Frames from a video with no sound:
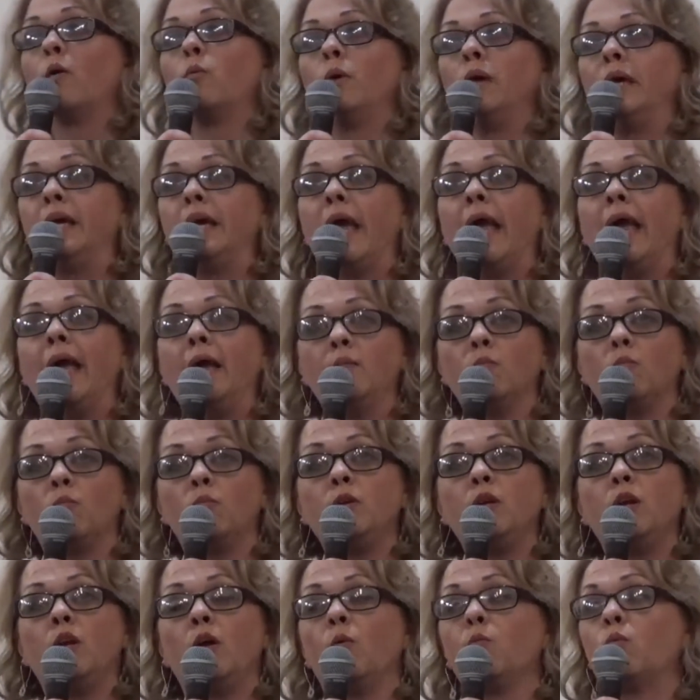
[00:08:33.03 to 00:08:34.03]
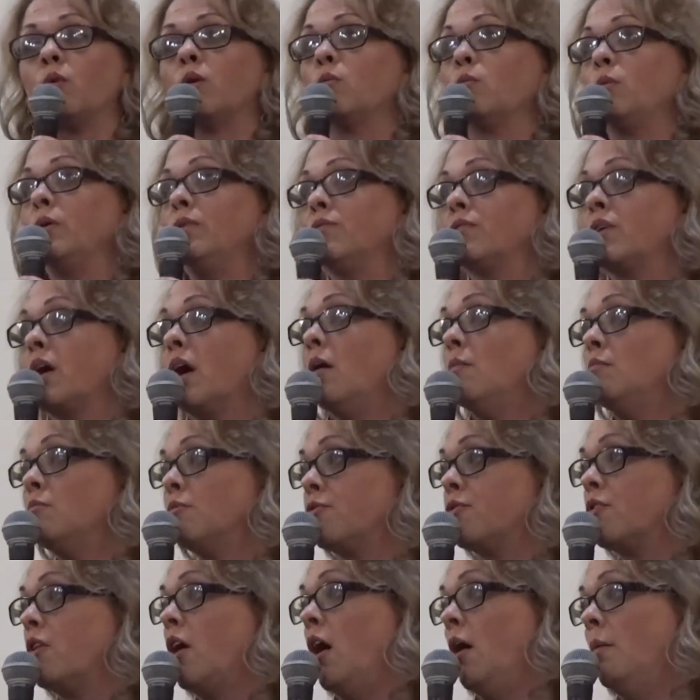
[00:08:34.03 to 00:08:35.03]
we came, you know, where we've come
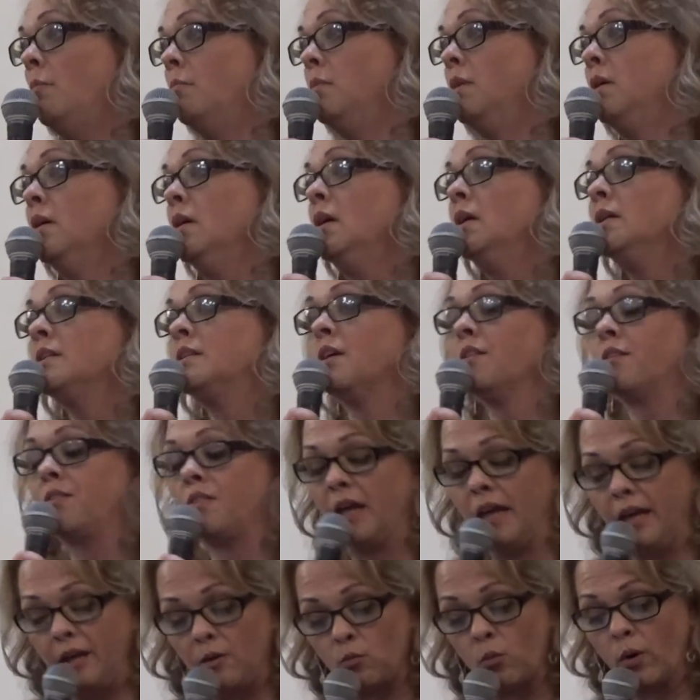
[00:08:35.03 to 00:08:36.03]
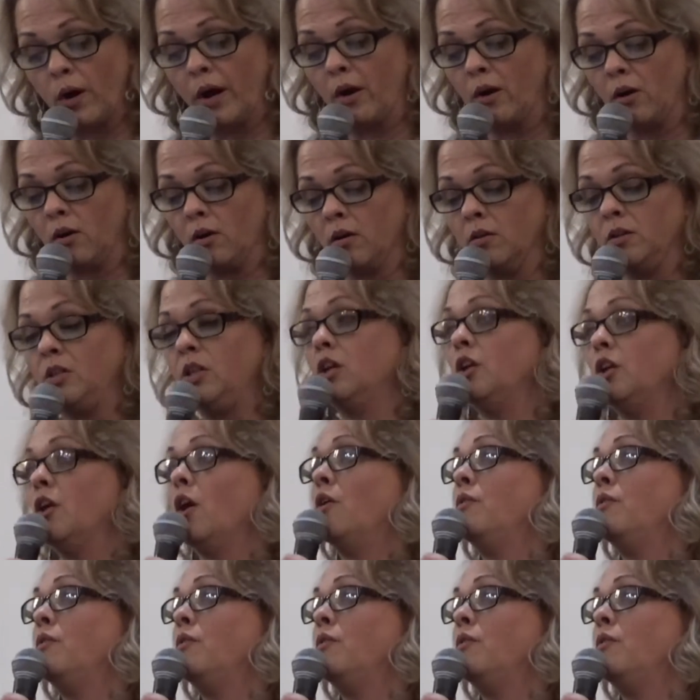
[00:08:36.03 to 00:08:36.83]
from. To think where, you know,